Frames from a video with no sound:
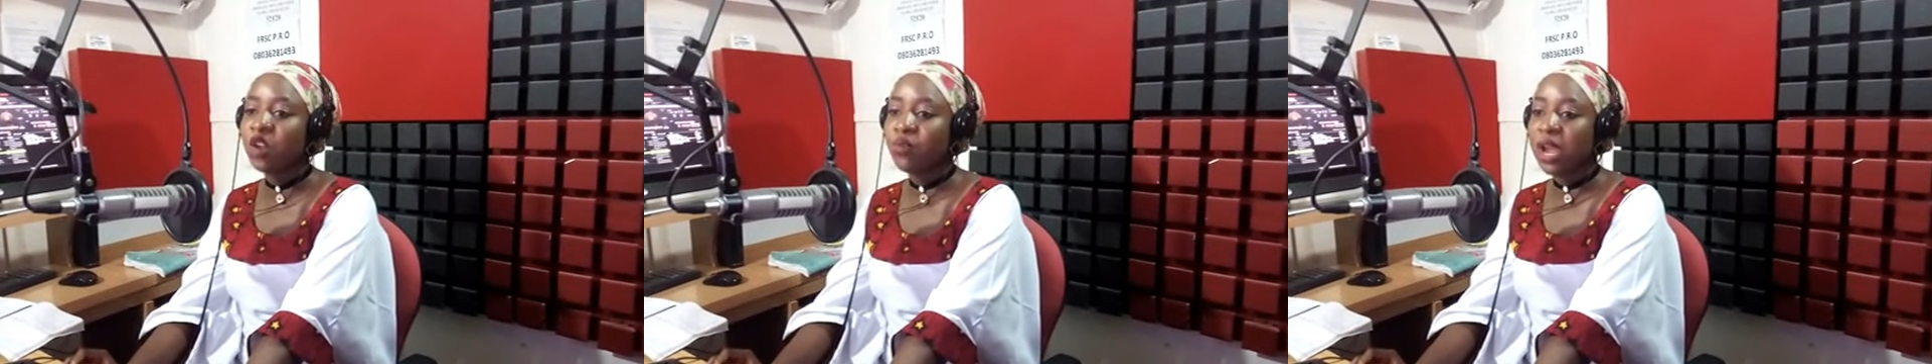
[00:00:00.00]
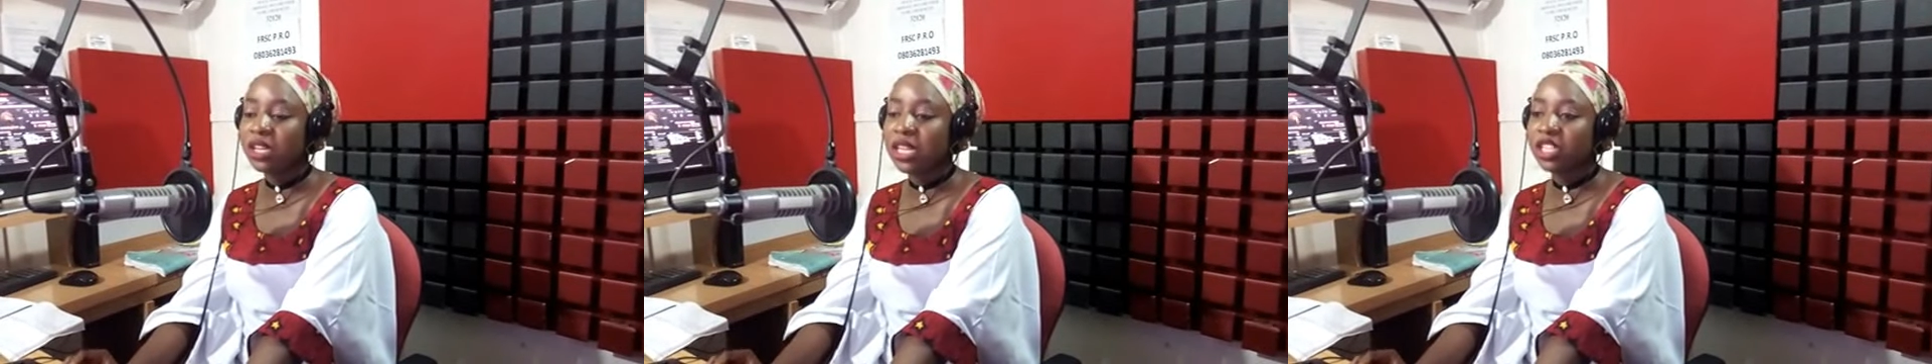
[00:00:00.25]

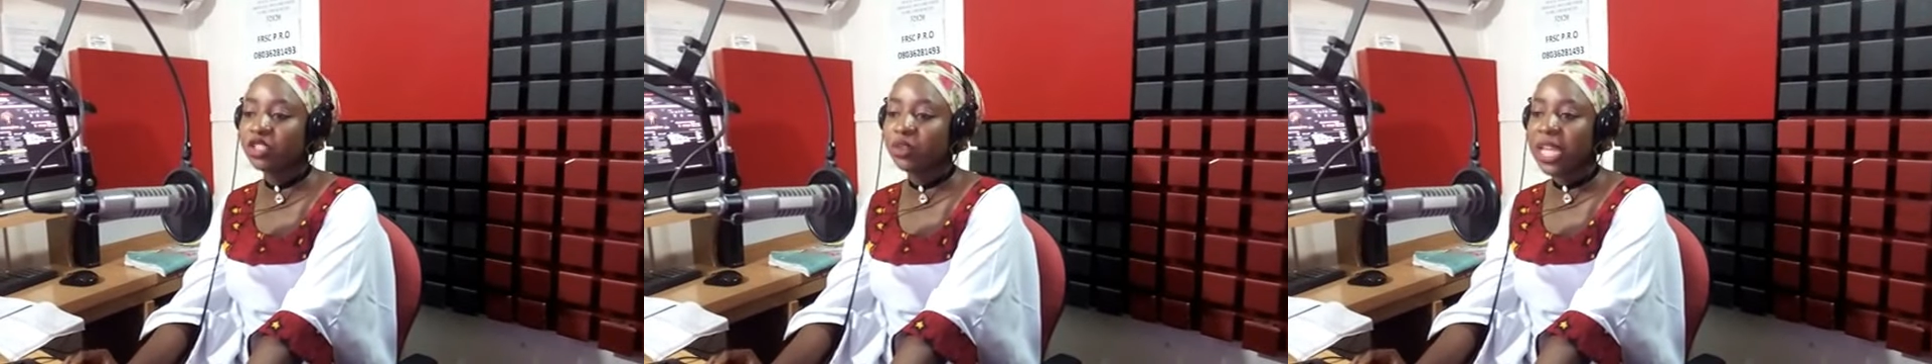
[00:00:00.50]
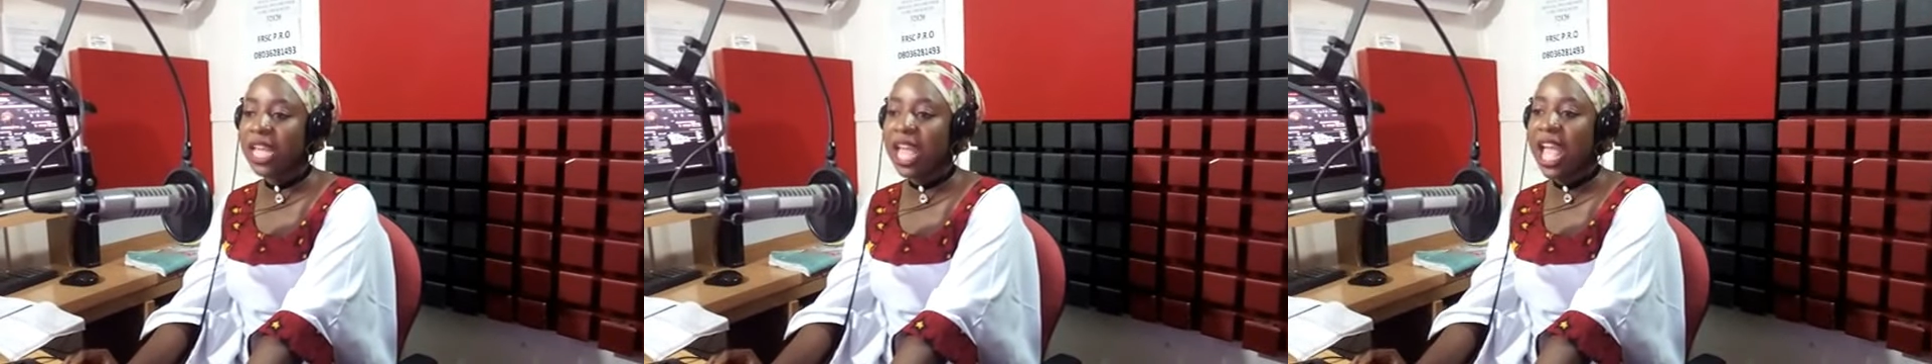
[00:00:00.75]

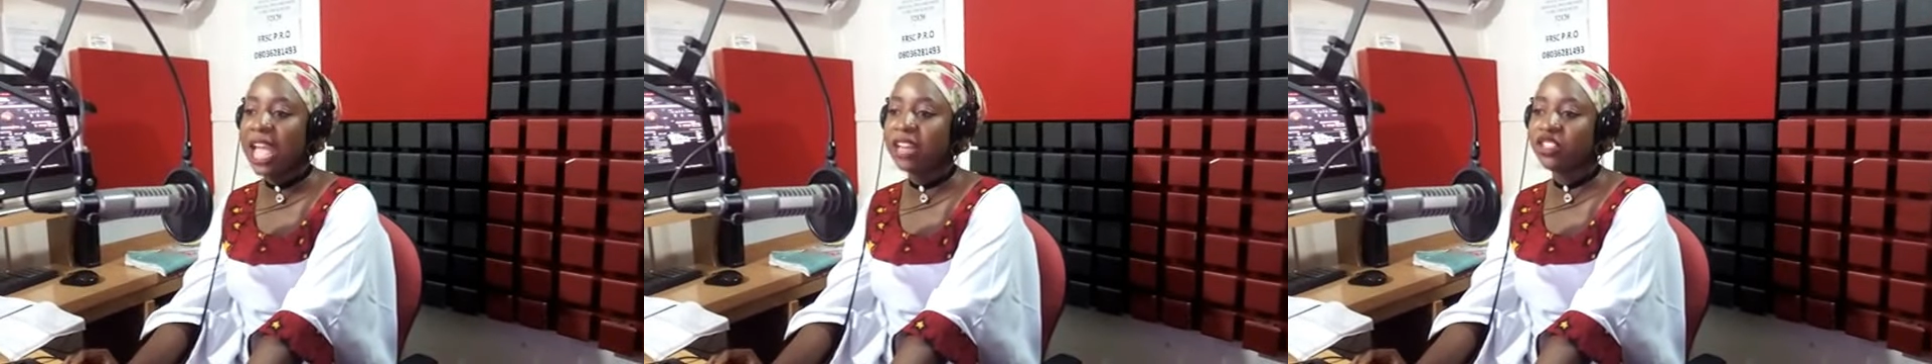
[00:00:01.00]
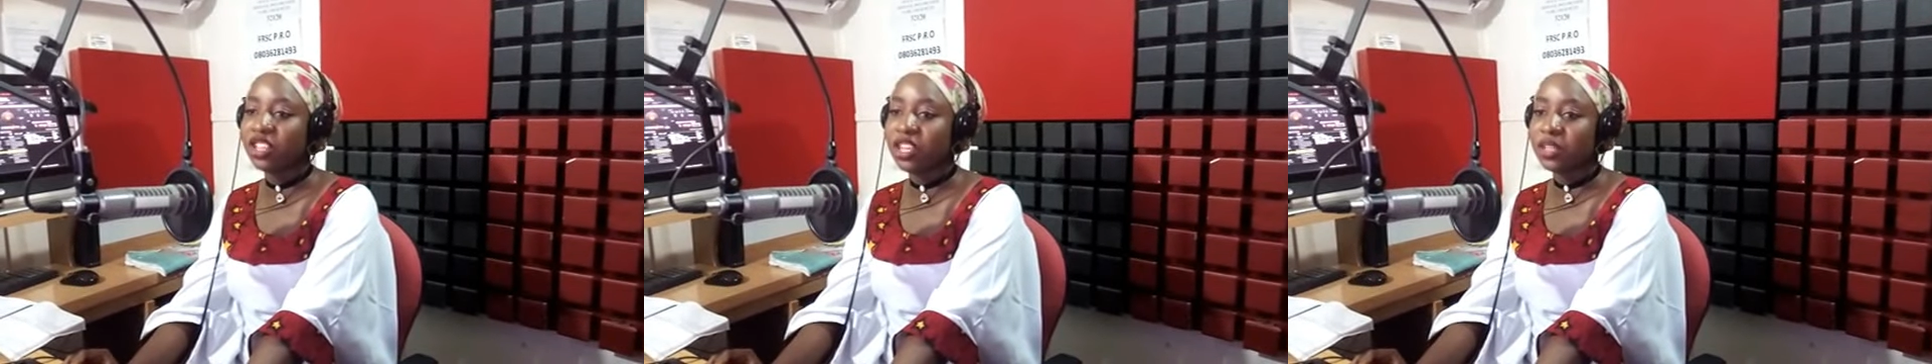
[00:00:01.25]
regulatory
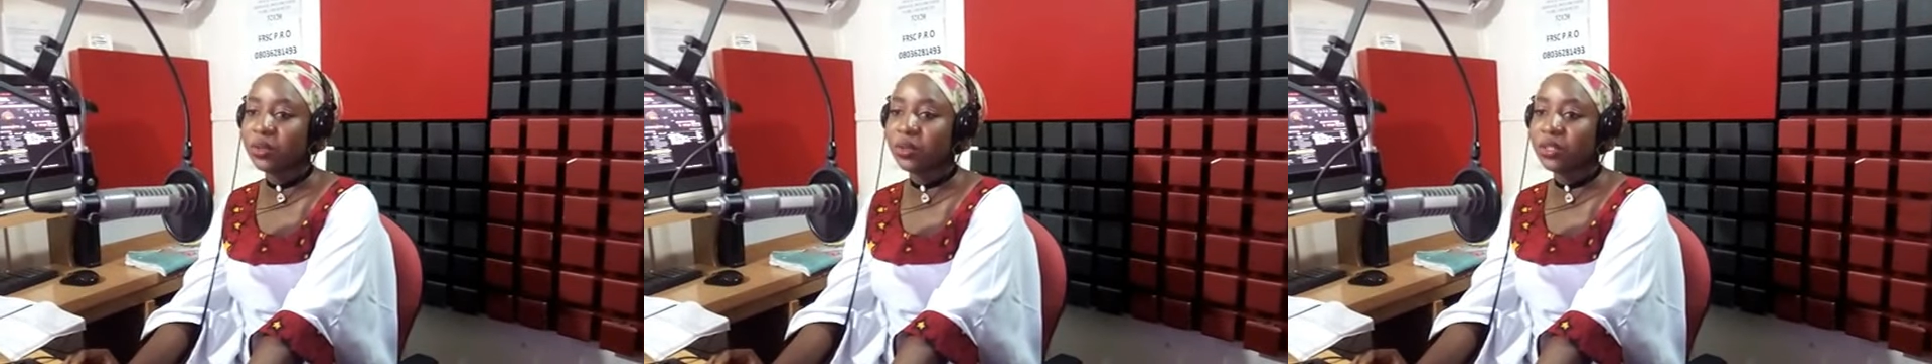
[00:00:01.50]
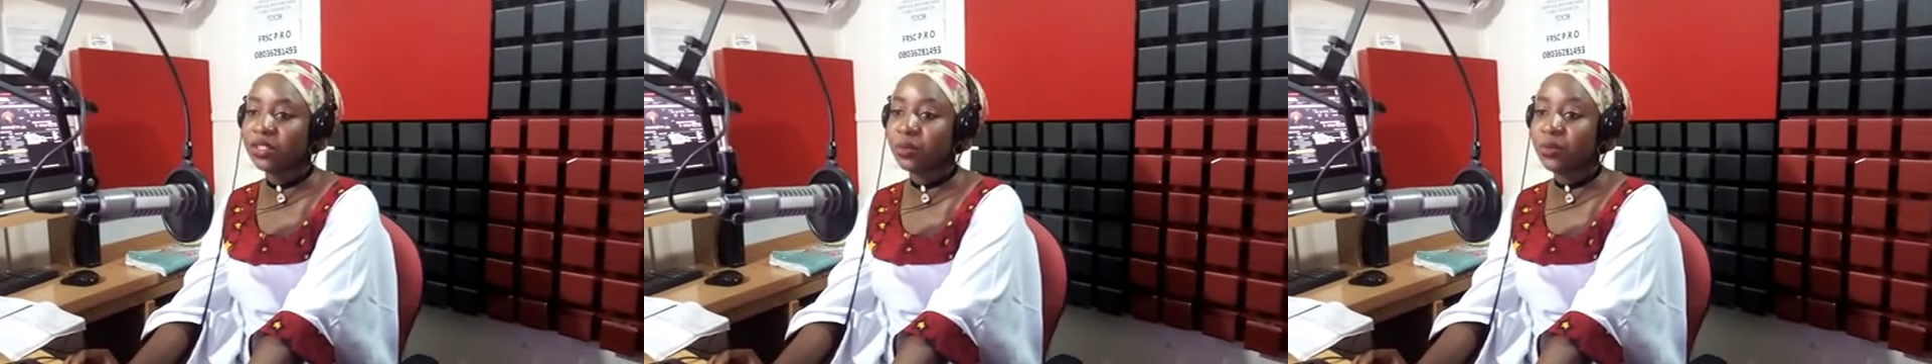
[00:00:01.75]
and
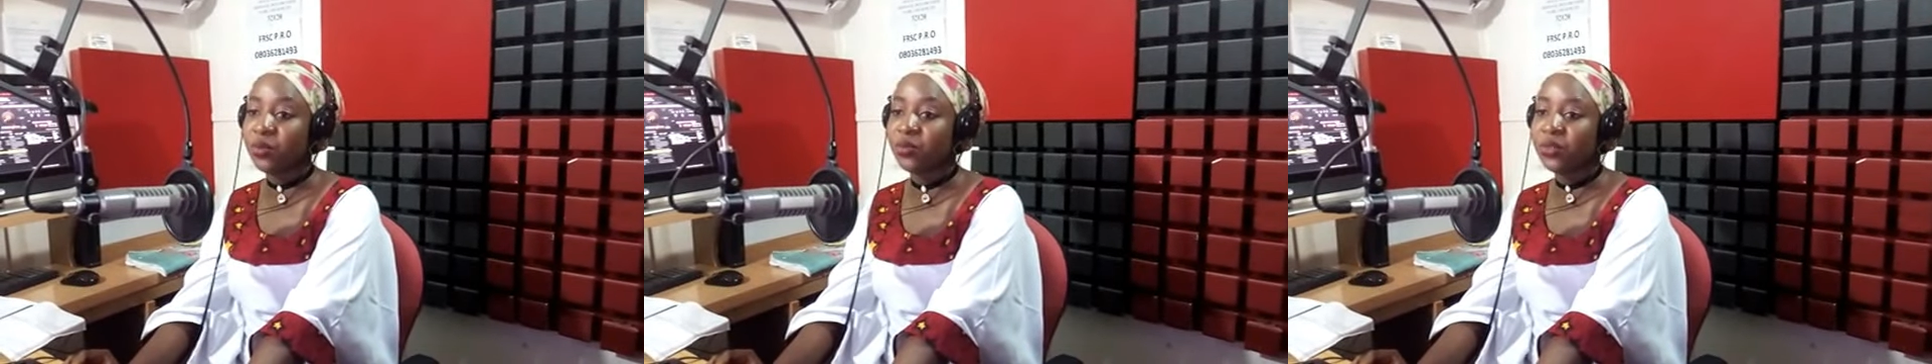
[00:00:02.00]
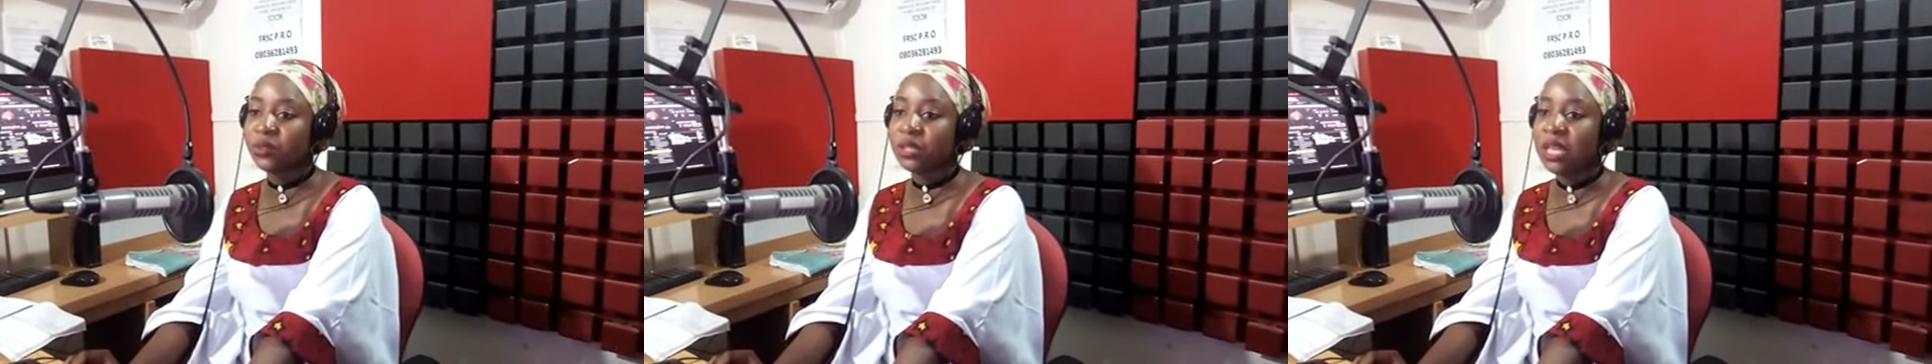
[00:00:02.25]
shareholders'
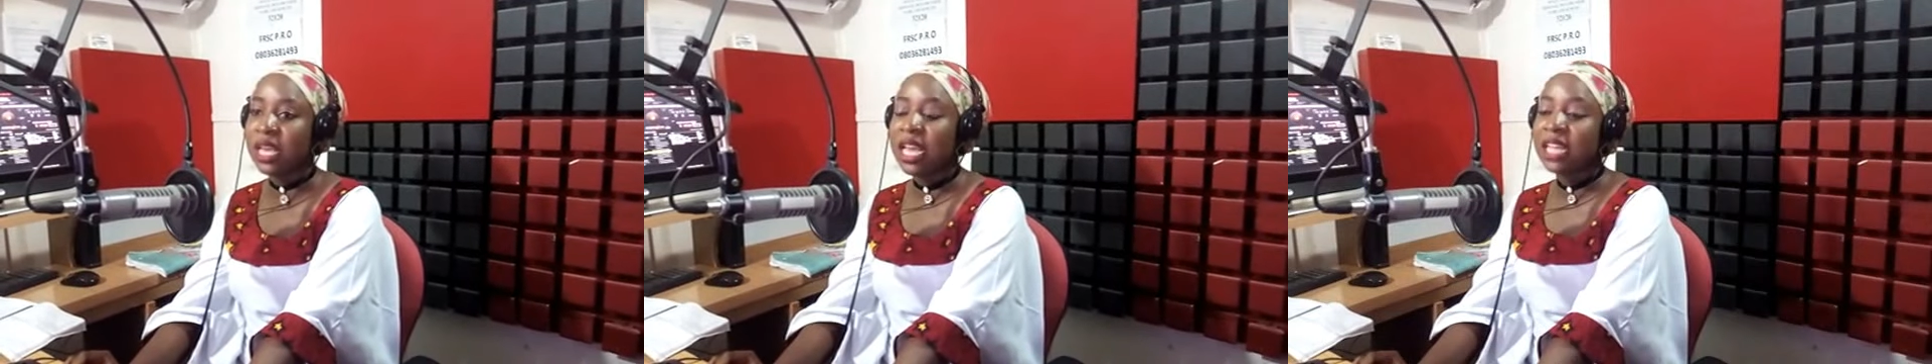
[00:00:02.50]
approvals.